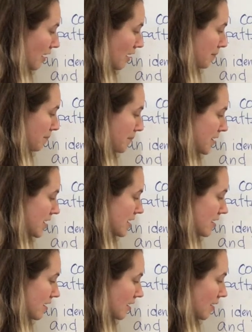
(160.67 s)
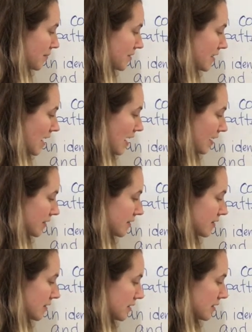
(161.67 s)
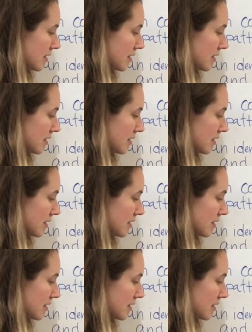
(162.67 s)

Our B comes next.